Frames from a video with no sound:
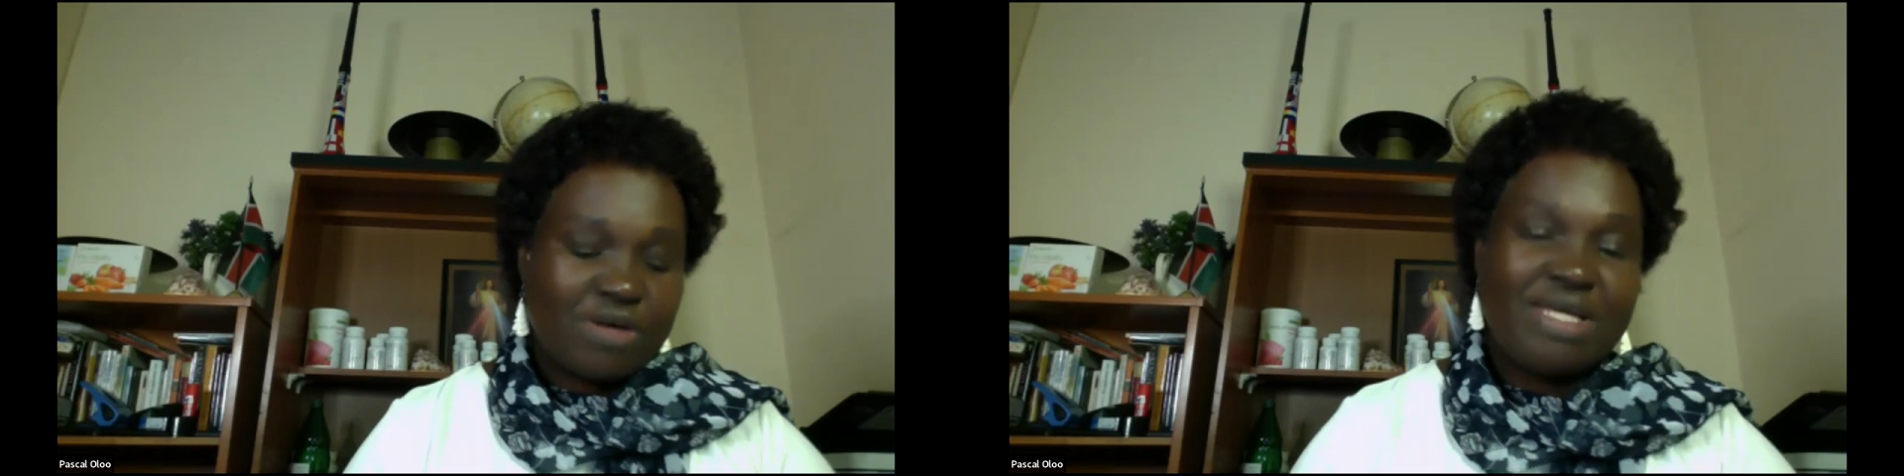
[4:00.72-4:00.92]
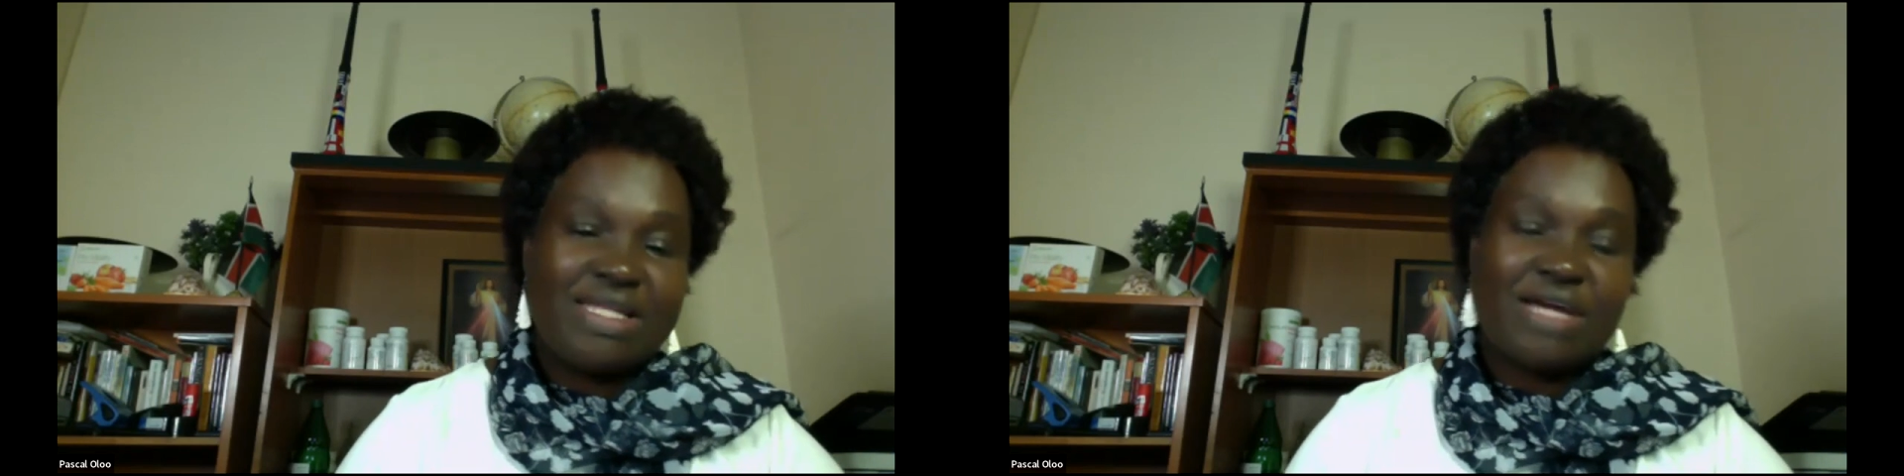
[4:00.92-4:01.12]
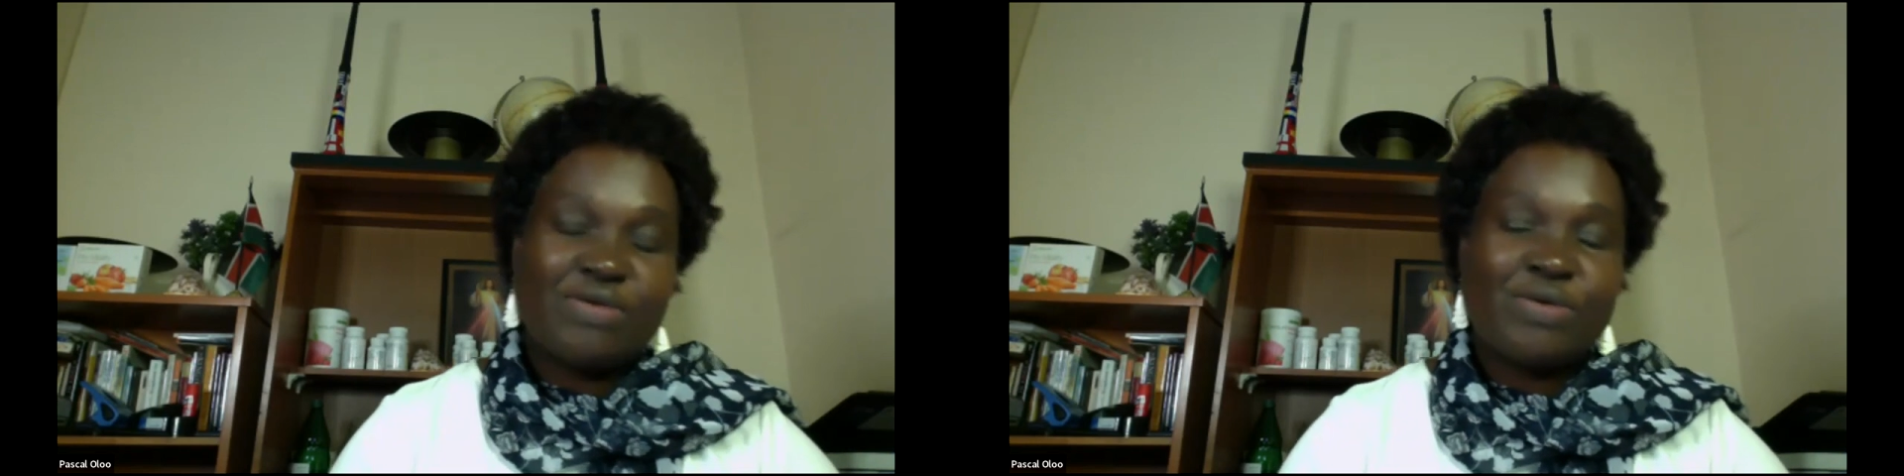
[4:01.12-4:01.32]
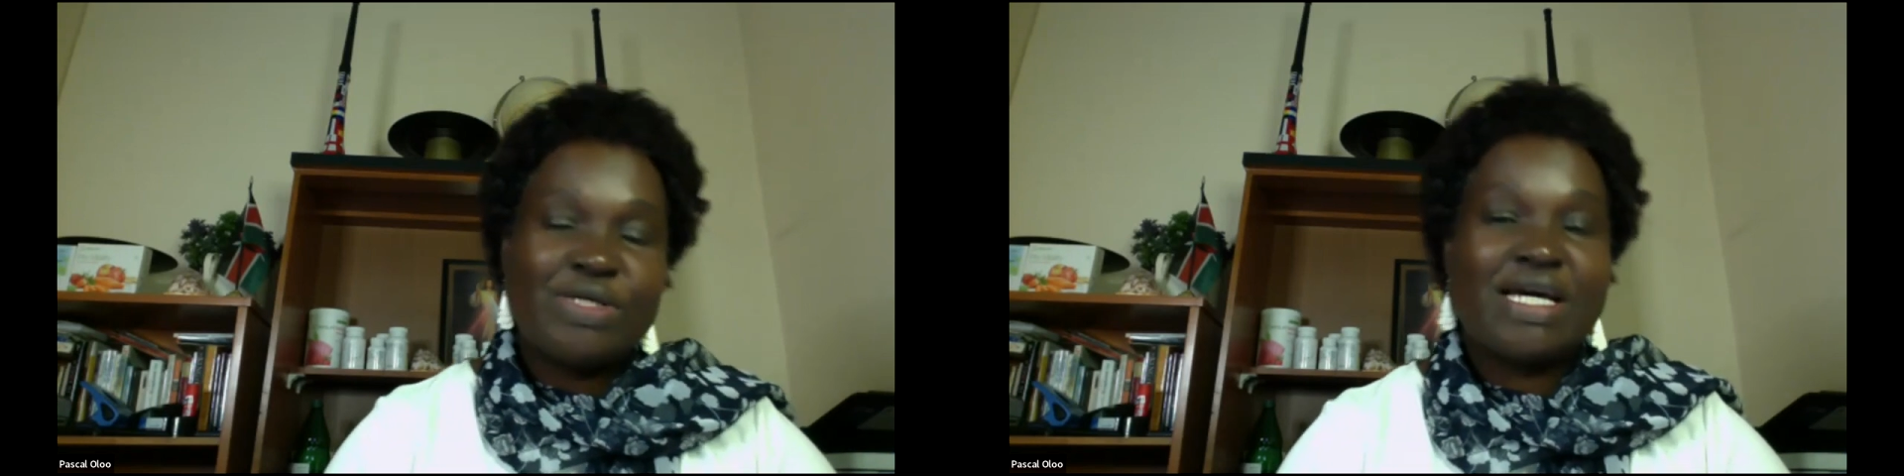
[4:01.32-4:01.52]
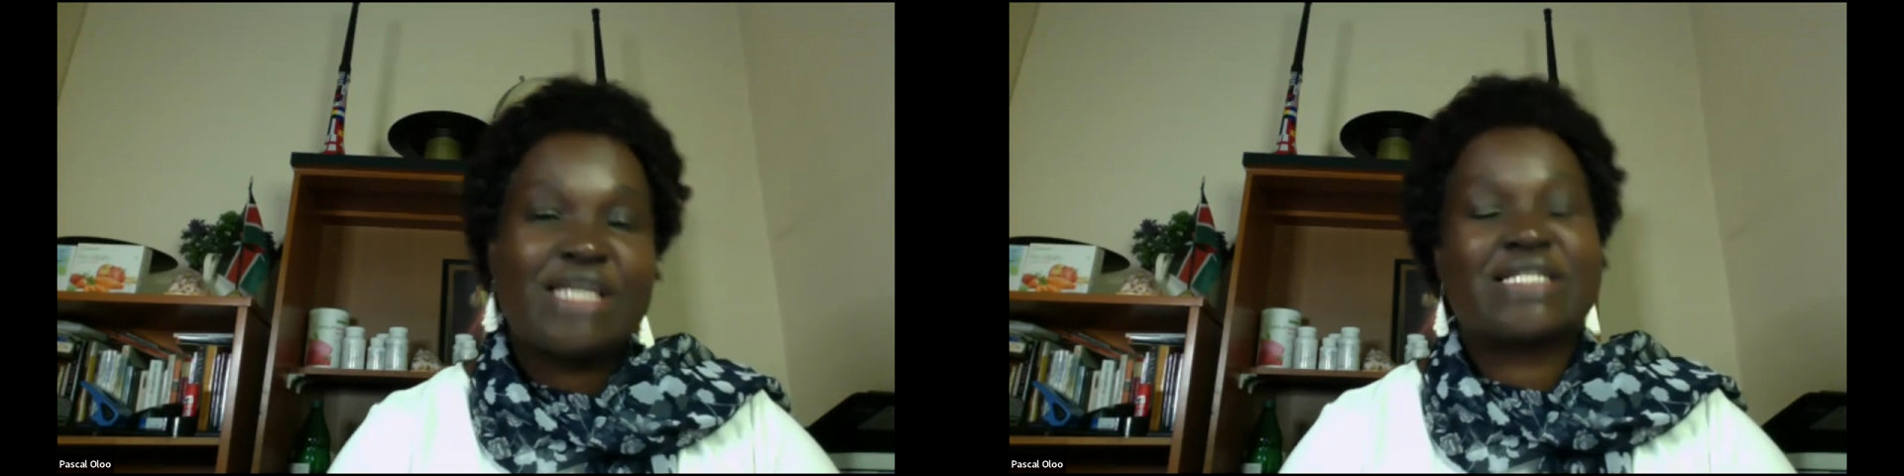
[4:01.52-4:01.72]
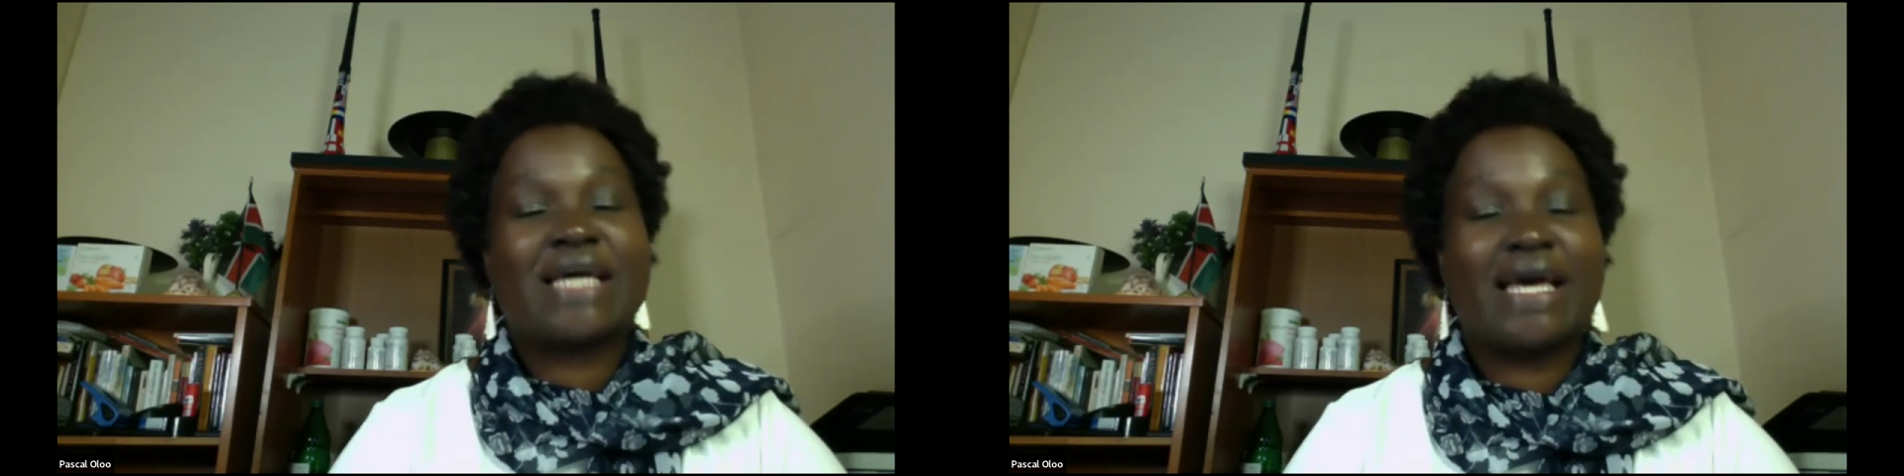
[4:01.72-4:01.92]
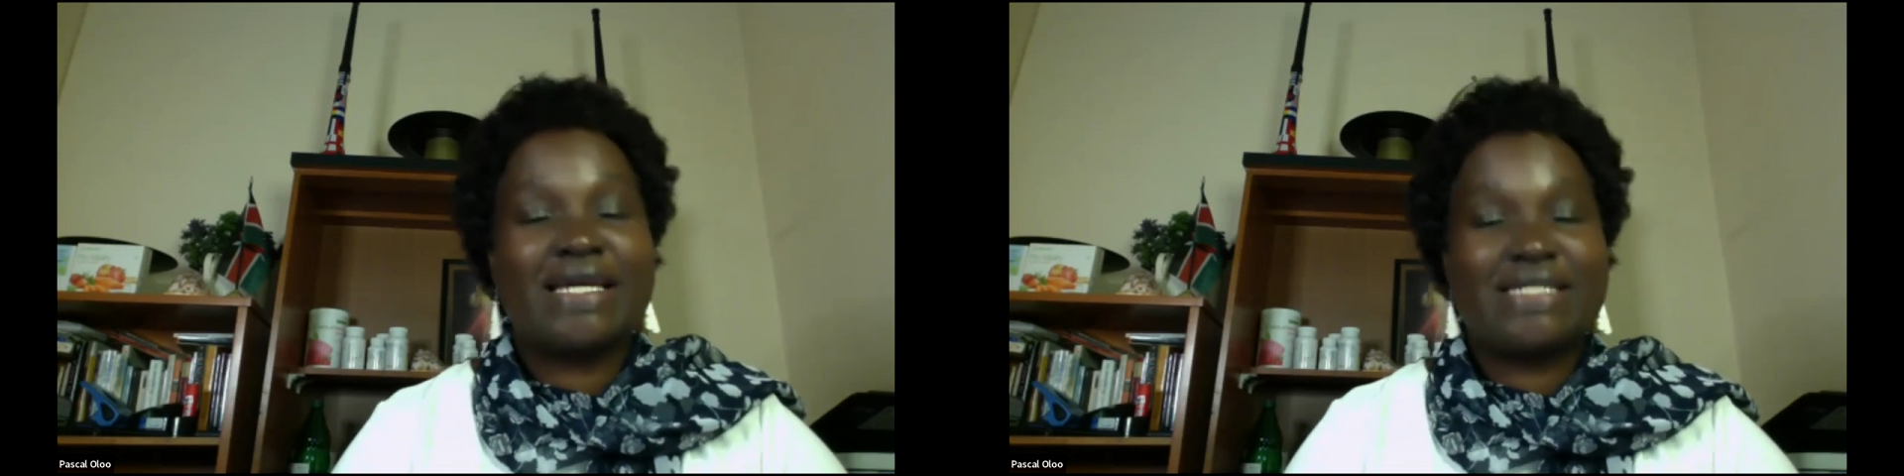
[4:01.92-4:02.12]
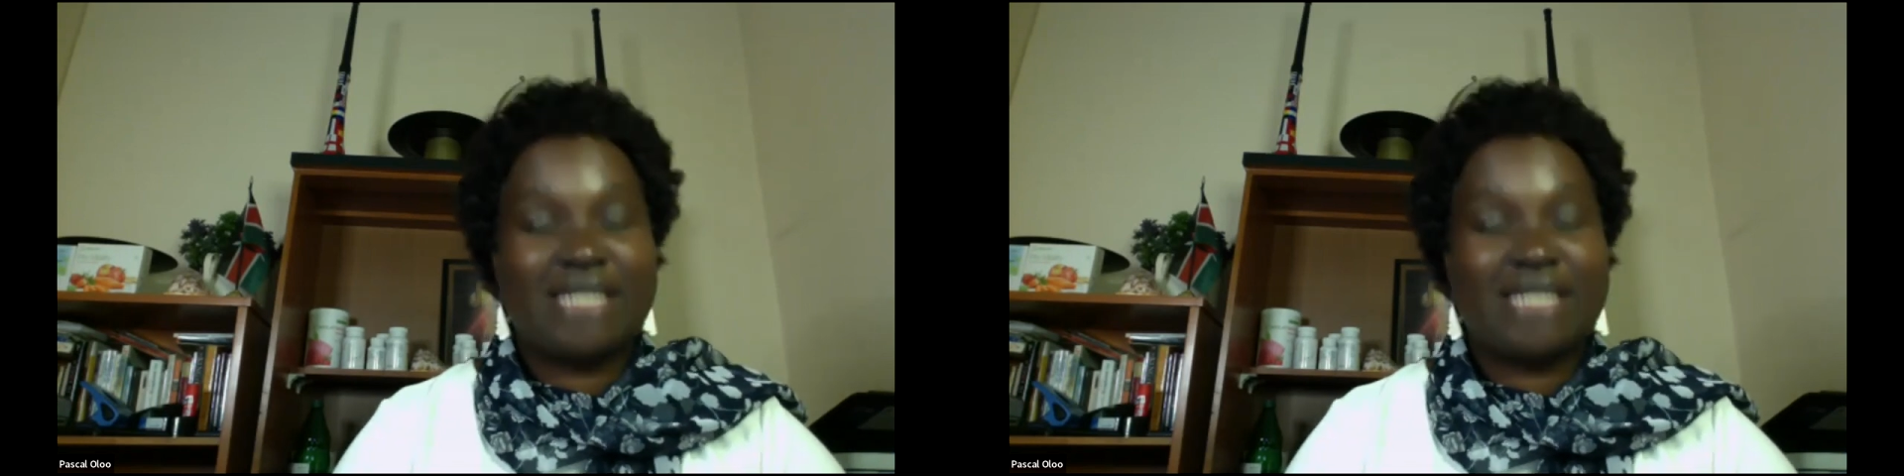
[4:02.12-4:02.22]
mean that we just get